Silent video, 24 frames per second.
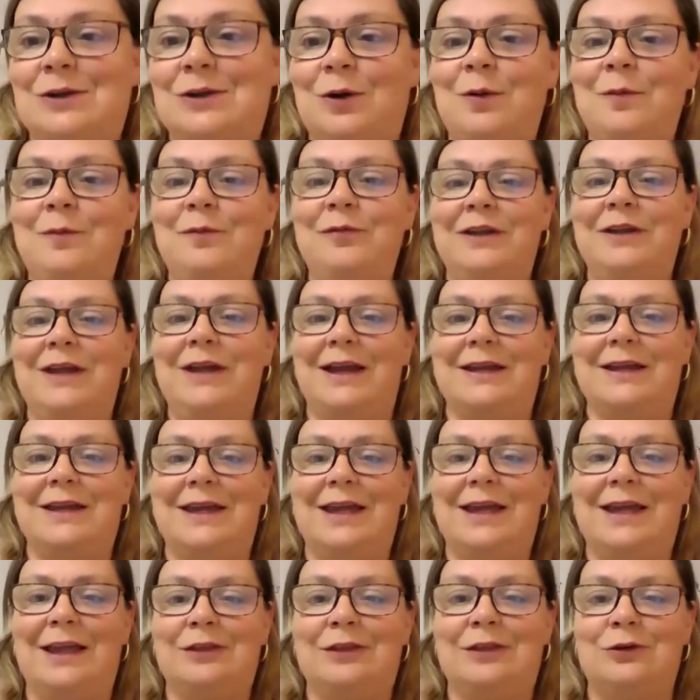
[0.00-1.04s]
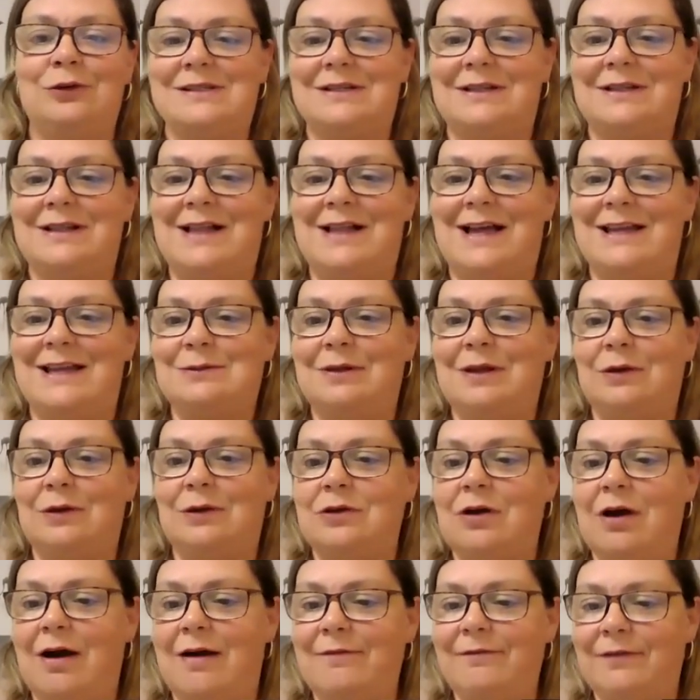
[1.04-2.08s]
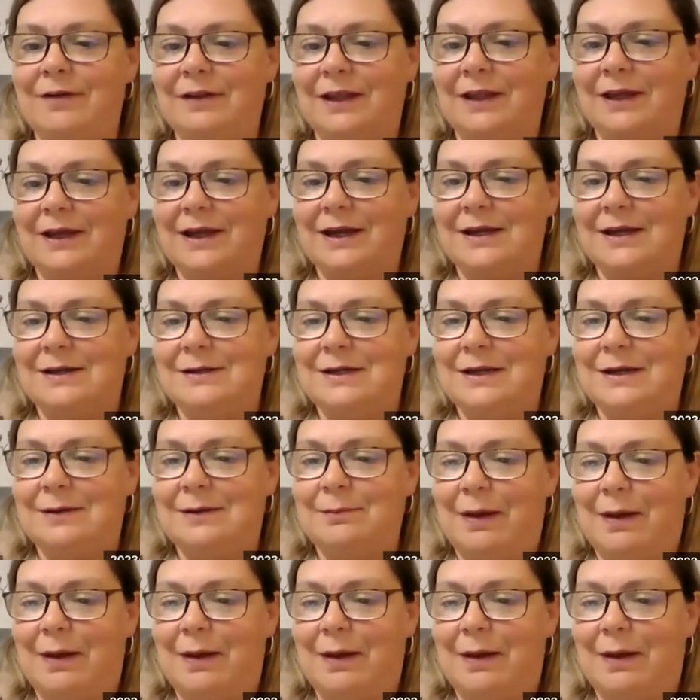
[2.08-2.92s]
so hopefully I could get through this class without coughing like I did.